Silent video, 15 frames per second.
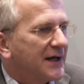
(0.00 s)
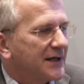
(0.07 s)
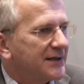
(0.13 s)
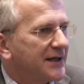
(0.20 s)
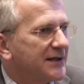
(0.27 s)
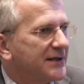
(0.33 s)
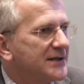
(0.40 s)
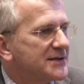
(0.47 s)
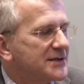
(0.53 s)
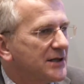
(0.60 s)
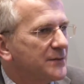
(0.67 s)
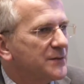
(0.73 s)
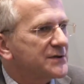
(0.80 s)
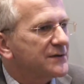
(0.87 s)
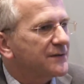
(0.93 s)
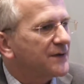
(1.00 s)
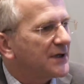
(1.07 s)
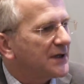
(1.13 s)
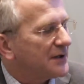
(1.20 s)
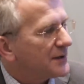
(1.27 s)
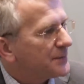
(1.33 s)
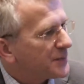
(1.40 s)
And then in terms of
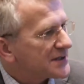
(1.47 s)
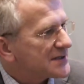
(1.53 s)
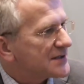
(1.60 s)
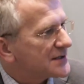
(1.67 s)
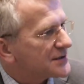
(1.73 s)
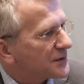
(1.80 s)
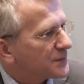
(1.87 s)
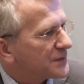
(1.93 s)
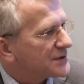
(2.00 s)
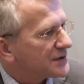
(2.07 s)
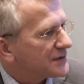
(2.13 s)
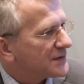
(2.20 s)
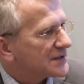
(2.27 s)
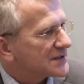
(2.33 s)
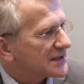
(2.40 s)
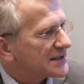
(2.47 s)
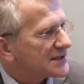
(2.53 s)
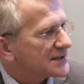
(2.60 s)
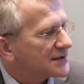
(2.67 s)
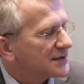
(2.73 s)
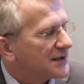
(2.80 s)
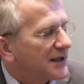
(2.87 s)
the business
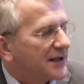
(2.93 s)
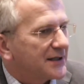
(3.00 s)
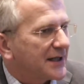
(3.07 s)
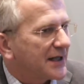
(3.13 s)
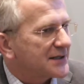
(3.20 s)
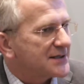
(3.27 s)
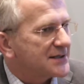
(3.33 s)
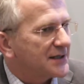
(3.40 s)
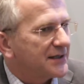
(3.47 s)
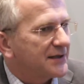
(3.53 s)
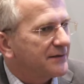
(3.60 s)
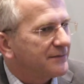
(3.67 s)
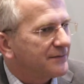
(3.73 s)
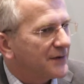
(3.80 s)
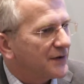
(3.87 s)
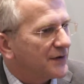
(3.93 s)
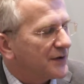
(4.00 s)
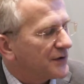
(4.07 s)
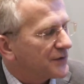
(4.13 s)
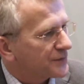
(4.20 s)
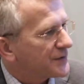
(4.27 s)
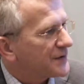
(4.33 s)
opportunities, that's in
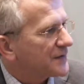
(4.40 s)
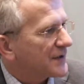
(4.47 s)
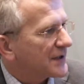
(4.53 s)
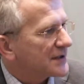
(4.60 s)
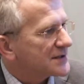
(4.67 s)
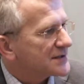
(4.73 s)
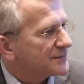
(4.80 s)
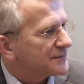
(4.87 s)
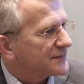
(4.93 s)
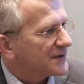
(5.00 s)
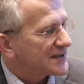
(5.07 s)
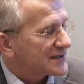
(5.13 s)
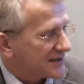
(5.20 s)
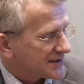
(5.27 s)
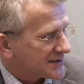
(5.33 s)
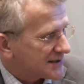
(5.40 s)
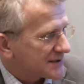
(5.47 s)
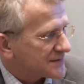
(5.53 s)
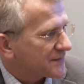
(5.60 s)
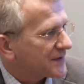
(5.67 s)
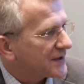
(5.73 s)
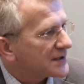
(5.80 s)
three things. It's the
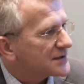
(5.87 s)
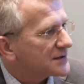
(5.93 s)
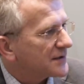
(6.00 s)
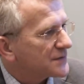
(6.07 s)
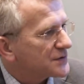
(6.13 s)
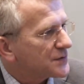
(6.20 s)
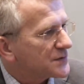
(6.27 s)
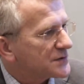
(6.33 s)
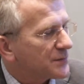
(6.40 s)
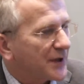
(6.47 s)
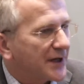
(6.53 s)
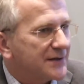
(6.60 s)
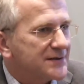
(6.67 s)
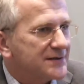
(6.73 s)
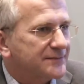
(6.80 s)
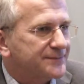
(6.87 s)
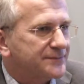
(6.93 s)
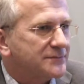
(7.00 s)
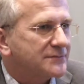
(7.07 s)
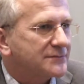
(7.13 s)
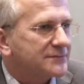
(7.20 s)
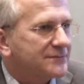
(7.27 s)
Internet of Things that I've talked about,
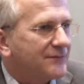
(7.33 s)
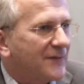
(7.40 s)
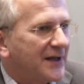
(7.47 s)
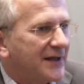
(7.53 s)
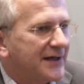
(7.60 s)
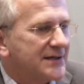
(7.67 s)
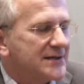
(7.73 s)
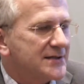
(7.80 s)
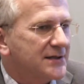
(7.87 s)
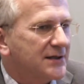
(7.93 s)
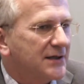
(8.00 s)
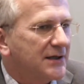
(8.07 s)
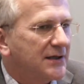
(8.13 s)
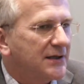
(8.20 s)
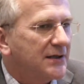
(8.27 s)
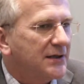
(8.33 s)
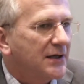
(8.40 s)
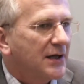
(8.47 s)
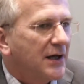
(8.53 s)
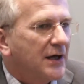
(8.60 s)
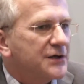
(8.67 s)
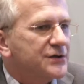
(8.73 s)
It's the
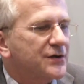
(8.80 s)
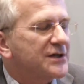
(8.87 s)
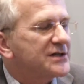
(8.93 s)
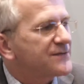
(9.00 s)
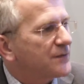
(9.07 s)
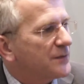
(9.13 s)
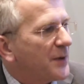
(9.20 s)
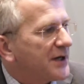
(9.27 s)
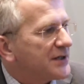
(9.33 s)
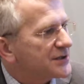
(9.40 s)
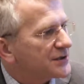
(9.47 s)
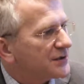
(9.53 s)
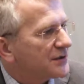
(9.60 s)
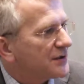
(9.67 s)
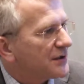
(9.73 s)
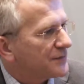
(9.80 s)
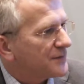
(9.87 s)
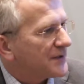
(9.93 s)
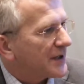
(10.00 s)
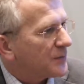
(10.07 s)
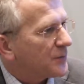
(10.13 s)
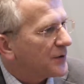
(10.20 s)
transformation of
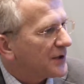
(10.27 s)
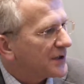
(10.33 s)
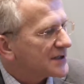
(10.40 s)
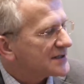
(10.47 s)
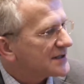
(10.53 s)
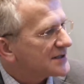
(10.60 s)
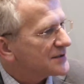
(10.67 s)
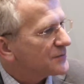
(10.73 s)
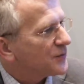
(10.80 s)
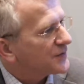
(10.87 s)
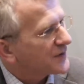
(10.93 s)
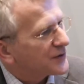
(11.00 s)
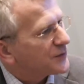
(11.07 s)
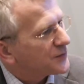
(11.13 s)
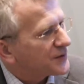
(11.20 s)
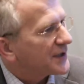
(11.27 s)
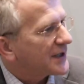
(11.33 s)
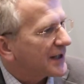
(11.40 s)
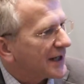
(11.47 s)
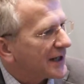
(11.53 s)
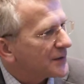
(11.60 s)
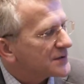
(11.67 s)
networks into what they call the
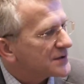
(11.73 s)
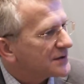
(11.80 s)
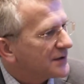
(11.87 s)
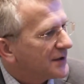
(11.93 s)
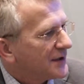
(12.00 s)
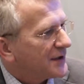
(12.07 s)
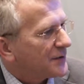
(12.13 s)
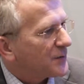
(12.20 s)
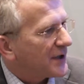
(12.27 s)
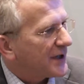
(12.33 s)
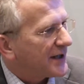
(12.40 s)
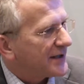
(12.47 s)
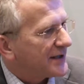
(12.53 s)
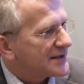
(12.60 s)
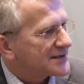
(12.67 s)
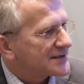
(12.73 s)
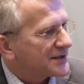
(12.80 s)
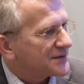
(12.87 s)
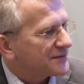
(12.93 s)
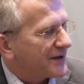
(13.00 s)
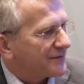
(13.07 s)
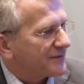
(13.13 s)
cloud, where
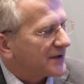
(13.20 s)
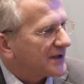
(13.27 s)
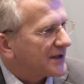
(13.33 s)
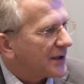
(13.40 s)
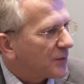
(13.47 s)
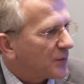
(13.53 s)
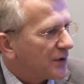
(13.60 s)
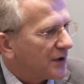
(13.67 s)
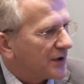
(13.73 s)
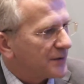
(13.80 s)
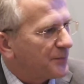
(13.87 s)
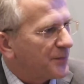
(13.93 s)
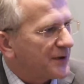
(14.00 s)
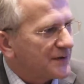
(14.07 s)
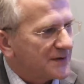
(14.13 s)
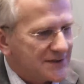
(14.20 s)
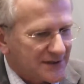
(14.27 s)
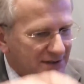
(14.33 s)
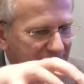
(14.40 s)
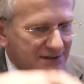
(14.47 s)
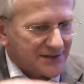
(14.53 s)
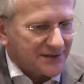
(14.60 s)
instead of having a network built
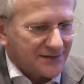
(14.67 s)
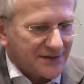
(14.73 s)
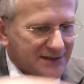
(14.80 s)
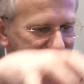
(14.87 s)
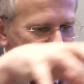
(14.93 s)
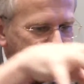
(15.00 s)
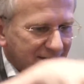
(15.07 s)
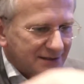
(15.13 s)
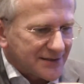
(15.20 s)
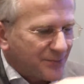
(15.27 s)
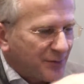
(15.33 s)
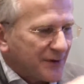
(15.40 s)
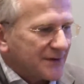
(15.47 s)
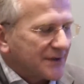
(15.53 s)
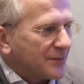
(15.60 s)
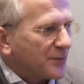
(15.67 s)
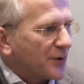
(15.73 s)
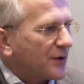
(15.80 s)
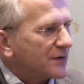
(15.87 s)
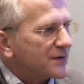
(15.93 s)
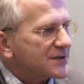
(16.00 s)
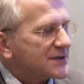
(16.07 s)
as standard building
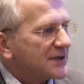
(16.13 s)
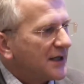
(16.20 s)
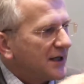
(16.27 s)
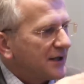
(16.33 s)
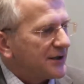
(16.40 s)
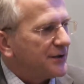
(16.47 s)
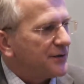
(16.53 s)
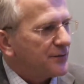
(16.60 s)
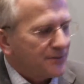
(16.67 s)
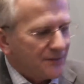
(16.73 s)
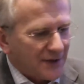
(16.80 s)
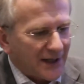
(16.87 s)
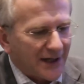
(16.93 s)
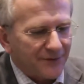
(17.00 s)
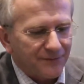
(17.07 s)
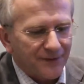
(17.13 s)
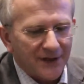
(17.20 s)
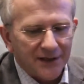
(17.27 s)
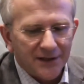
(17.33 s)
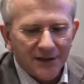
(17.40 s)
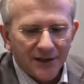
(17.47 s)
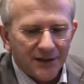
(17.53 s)
blocks, you have
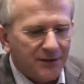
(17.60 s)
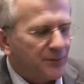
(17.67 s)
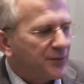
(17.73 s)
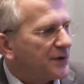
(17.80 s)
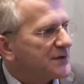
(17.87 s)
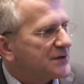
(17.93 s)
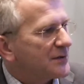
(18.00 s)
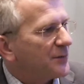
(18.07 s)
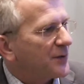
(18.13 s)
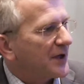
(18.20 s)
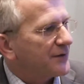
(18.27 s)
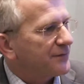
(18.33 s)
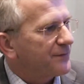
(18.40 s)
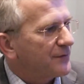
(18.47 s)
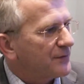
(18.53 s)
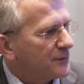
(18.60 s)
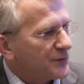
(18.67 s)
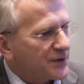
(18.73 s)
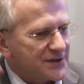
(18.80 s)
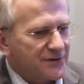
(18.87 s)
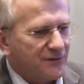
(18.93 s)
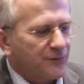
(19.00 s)
a computing platform
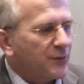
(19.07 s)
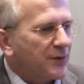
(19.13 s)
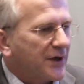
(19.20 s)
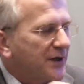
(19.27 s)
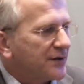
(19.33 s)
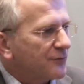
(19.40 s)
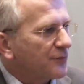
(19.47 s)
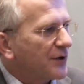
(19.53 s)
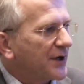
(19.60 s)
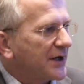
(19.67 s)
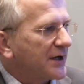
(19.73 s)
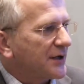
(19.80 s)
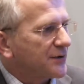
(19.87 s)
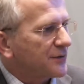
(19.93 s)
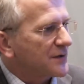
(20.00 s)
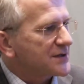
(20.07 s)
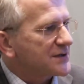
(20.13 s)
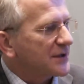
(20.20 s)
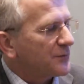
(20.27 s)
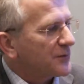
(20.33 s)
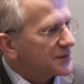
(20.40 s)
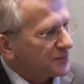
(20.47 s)
with software running across
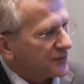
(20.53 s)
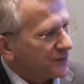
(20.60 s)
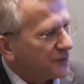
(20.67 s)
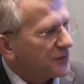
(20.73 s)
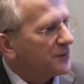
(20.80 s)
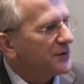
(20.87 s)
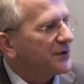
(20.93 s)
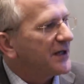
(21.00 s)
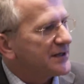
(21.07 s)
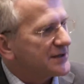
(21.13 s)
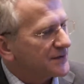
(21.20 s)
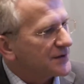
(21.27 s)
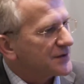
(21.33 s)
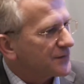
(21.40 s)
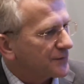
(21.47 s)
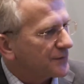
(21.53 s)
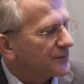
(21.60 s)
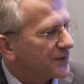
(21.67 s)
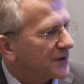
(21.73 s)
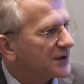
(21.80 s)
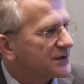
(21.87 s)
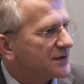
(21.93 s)
it which perform each of the different
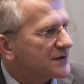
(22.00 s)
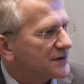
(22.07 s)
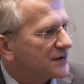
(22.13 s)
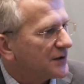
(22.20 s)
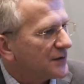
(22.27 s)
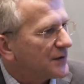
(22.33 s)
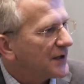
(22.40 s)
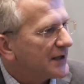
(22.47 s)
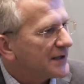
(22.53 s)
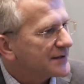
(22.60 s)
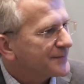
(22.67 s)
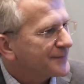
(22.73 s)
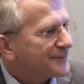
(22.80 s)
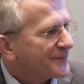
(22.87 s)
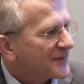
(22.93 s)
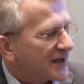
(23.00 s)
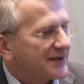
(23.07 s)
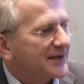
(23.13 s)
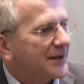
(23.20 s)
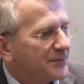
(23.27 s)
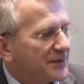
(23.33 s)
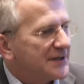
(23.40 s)
functions that you need.
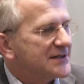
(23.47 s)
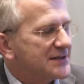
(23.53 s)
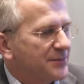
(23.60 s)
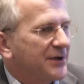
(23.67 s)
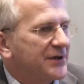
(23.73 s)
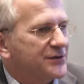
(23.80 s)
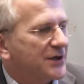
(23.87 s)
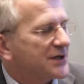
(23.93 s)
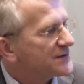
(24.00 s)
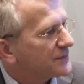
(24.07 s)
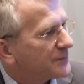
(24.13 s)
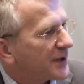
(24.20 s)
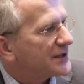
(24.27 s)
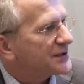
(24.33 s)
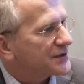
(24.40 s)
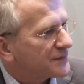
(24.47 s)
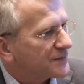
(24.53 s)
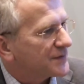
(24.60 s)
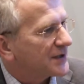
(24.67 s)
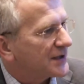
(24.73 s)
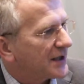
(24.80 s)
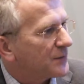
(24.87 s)
And that means a big transformation
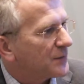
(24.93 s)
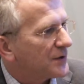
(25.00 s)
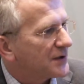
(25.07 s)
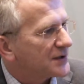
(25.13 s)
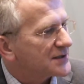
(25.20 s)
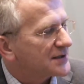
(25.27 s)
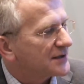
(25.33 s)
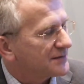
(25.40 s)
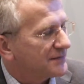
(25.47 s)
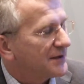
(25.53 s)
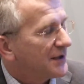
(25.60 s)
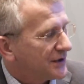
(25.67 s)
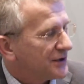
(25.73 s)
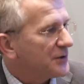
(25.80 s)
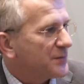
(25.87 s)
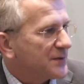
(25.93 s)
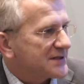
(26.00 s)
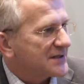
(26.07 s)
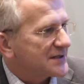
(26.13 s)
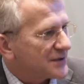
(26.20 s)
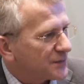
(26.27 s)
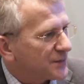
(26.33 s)
for the networks and new
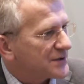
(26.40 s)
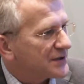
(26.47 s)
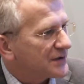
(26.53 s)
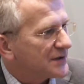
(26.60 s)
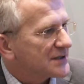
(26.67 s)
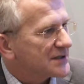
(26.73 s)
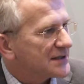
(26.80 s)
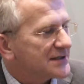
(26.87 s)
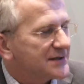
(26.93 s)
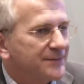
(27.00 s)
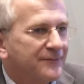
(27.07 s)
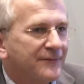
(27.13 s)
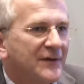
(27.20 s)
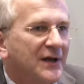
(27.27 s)
business opportunities.